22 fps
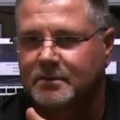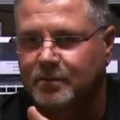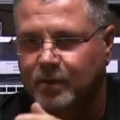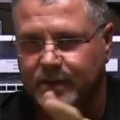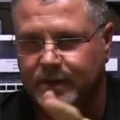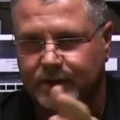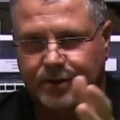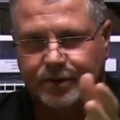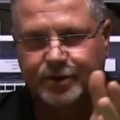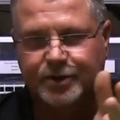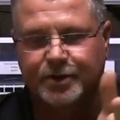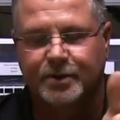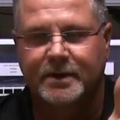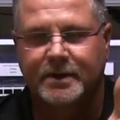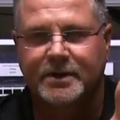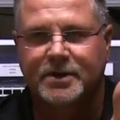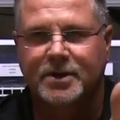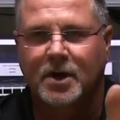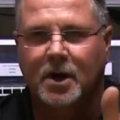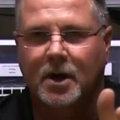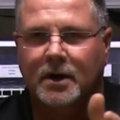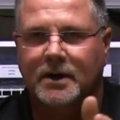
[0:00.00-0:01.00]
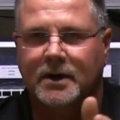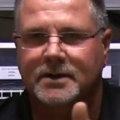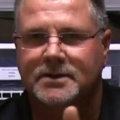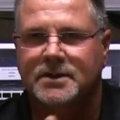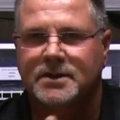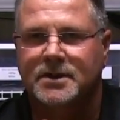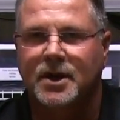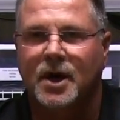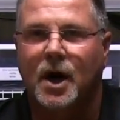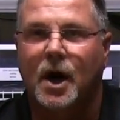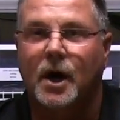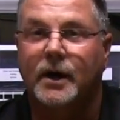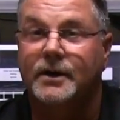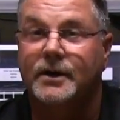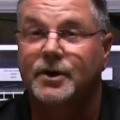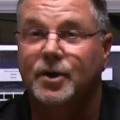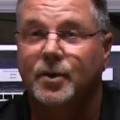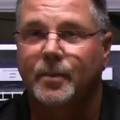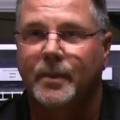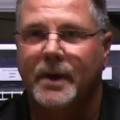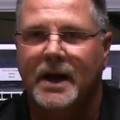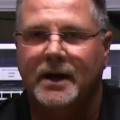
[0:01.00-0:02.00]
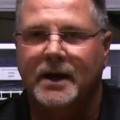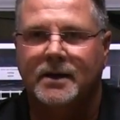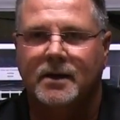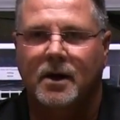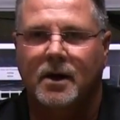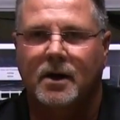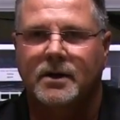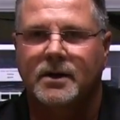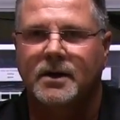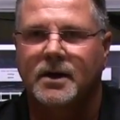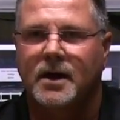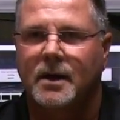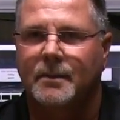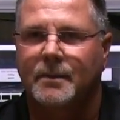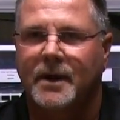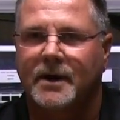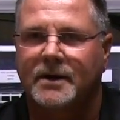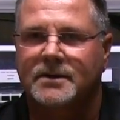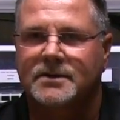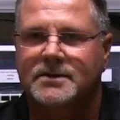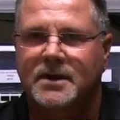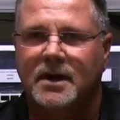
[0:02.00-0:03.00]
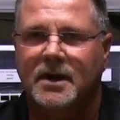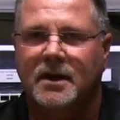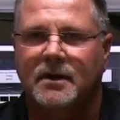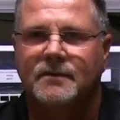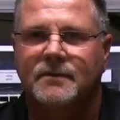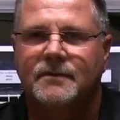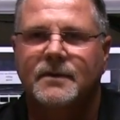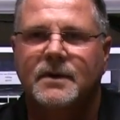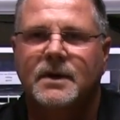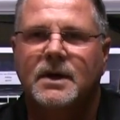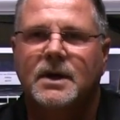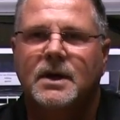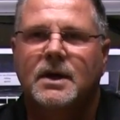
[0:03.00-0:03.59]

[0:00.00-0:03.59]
when you're shooting targets not in your backyard and not by yourself,